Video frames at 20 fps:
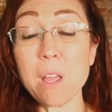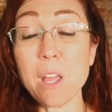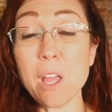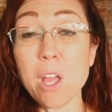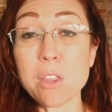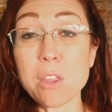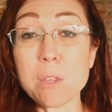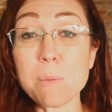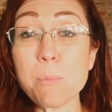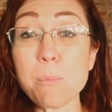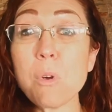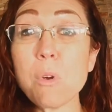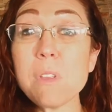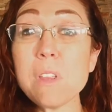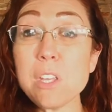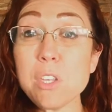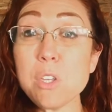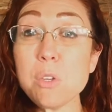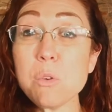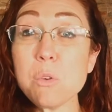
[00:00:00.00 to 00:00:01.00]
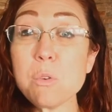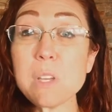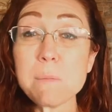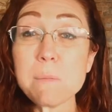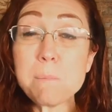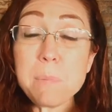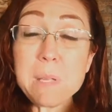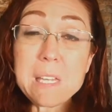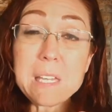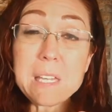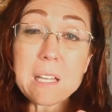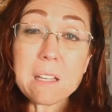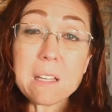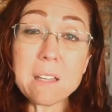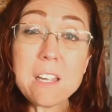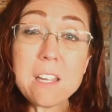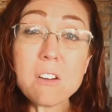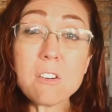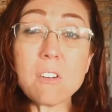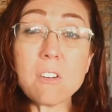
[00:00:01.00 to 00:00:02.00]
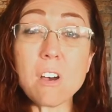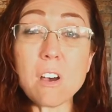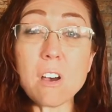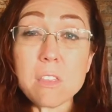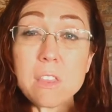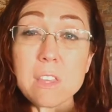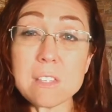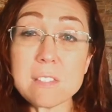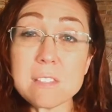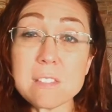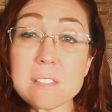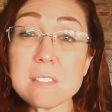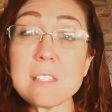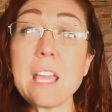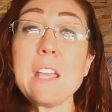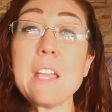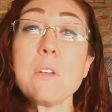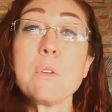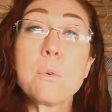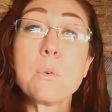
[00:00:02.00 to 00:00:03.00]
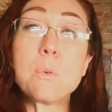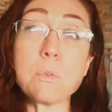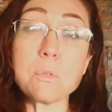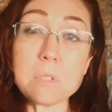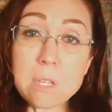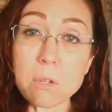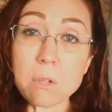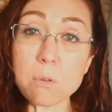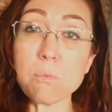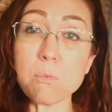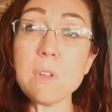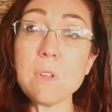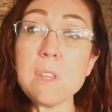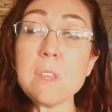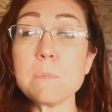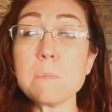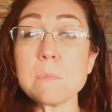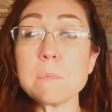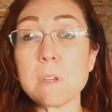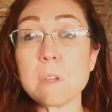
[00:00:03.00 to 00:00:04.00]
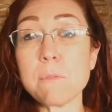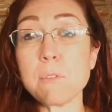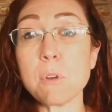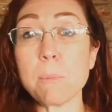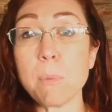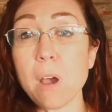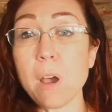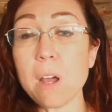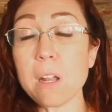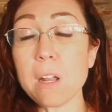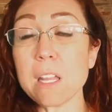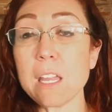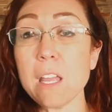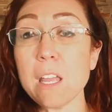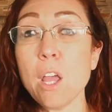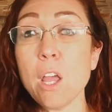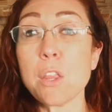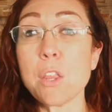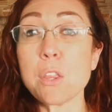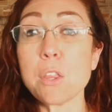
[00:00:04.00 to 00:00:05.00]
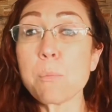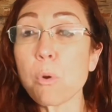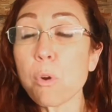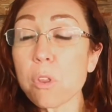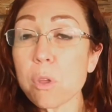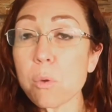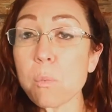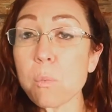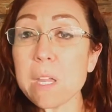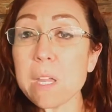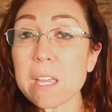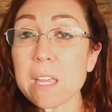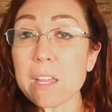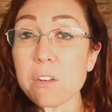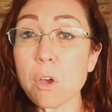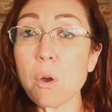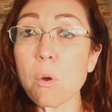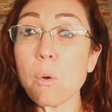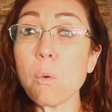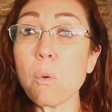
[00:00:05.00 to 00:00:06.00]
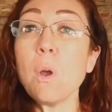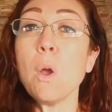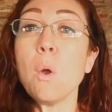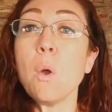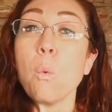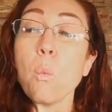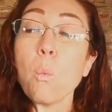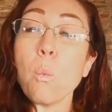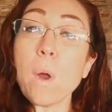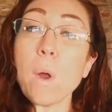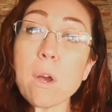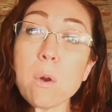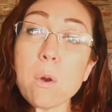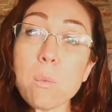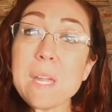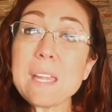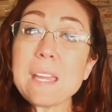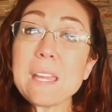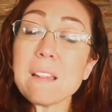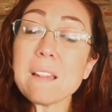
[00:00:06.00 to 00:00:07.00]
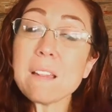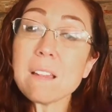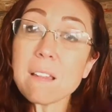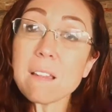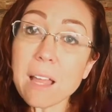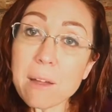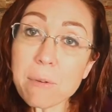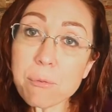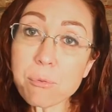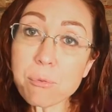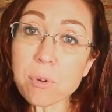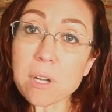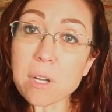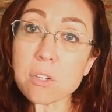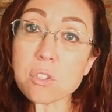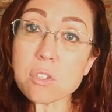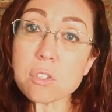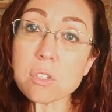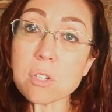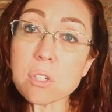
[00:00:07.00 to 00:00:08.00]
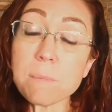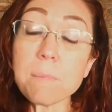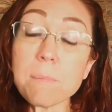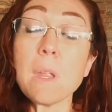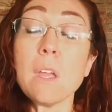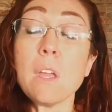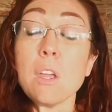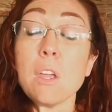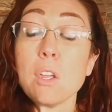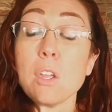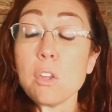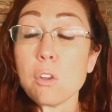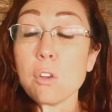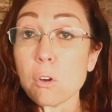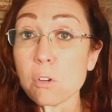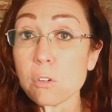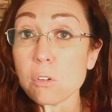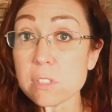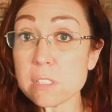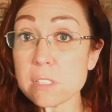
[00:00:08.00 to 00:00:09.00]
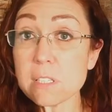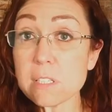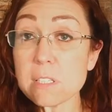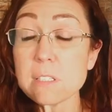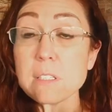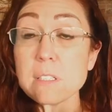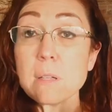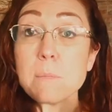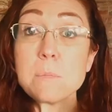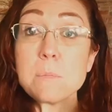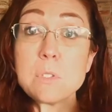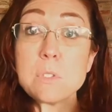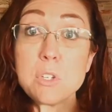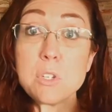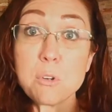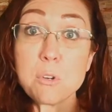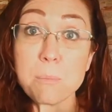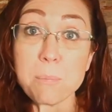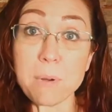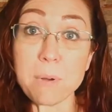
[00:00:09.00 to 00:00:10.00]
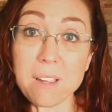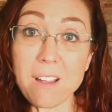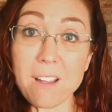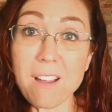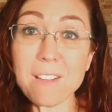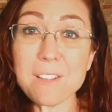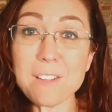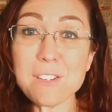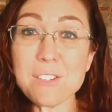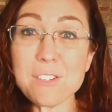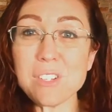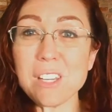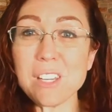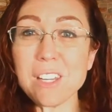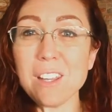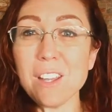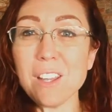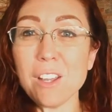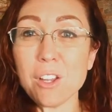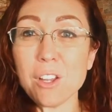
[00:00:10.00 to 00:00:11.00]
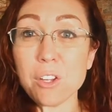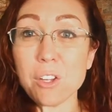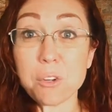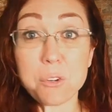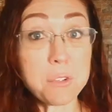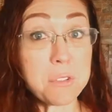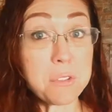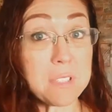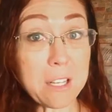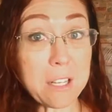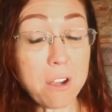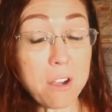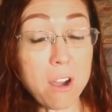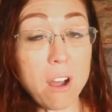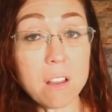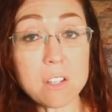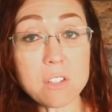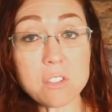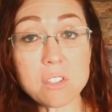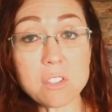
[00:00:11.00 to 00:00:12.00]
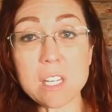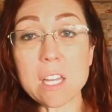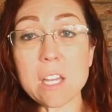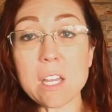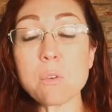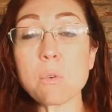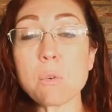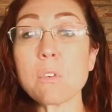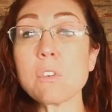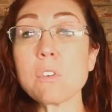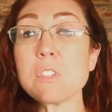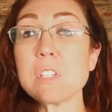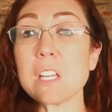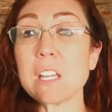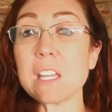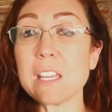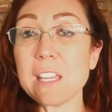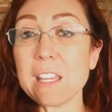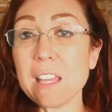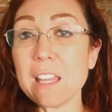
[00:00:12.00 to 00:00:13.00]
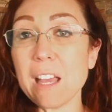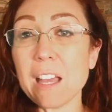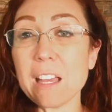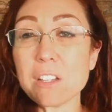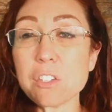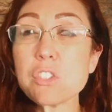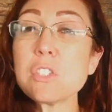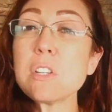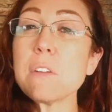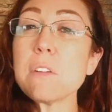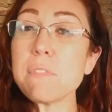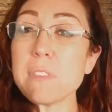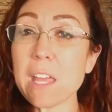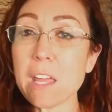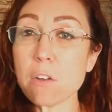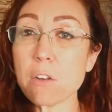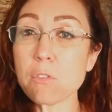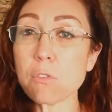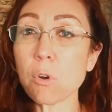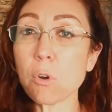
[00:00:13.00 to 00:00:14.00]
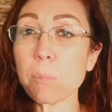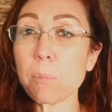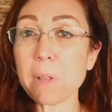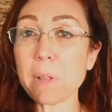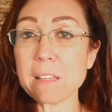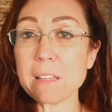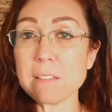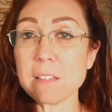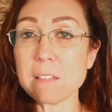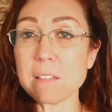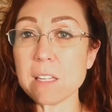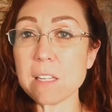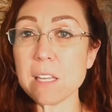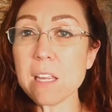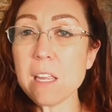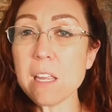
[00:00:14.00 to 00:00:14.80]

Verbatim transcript: The more that you can be clear on the cycles and the rhythms of your body, the more that we can know where we can leverage your systems, your biology, your psychology in order to uh, shift that neuroplasticity